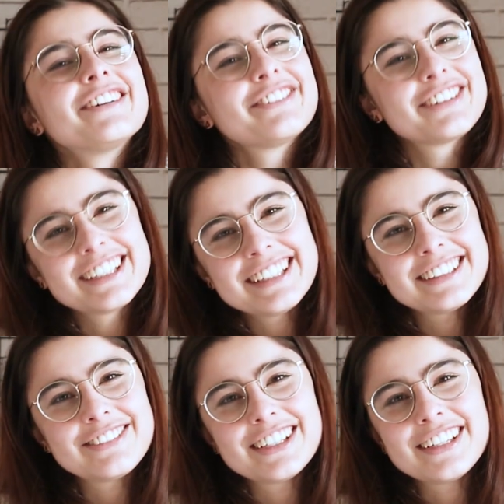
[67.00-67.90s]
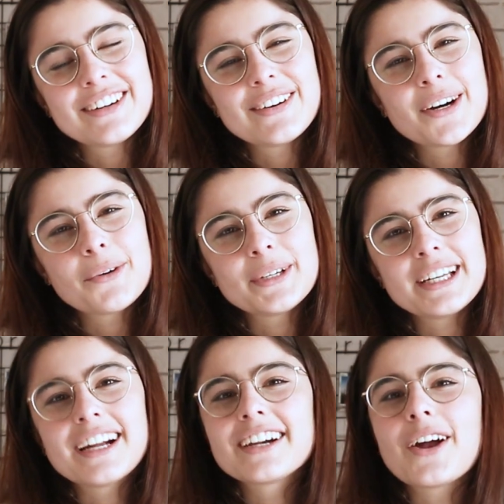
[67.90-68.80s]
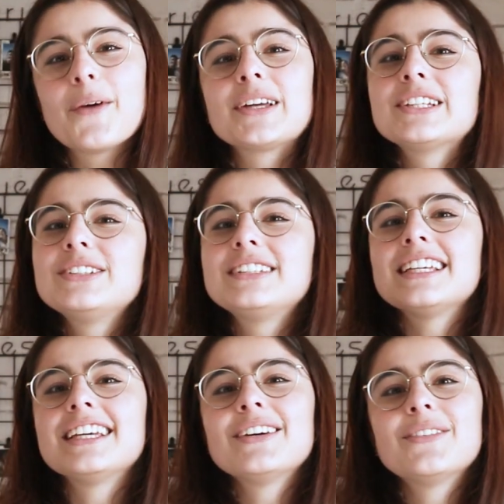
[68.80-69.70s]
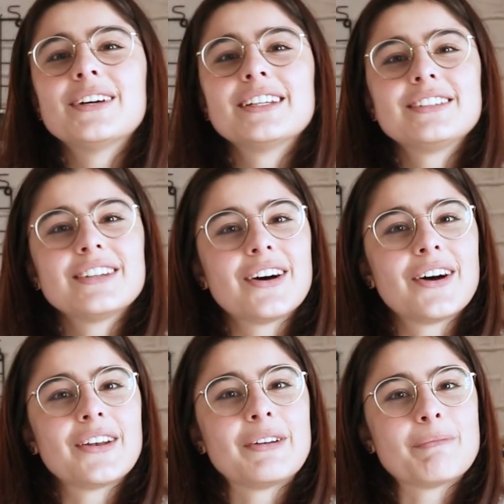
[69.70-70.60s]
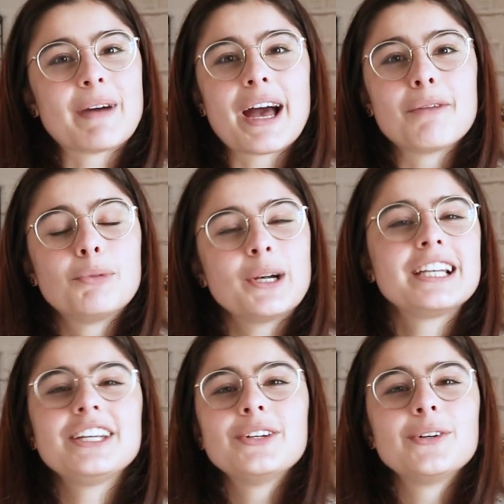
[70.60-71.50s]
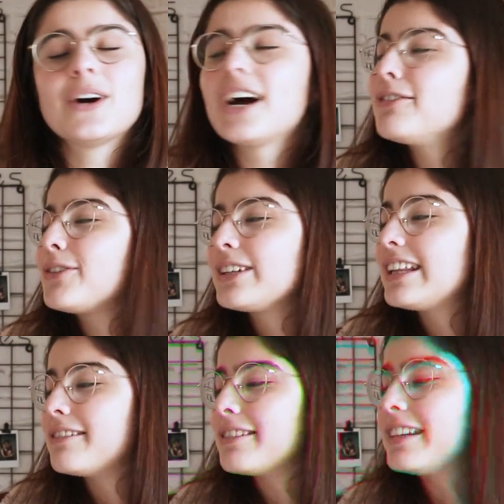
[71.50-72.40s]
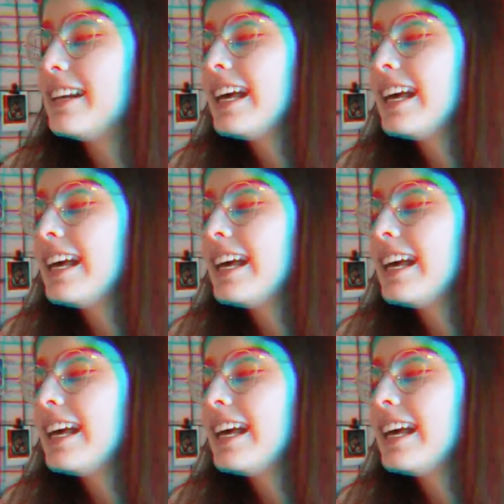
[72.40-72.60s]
for this video we are going to see what's on my brand new iPhone 11.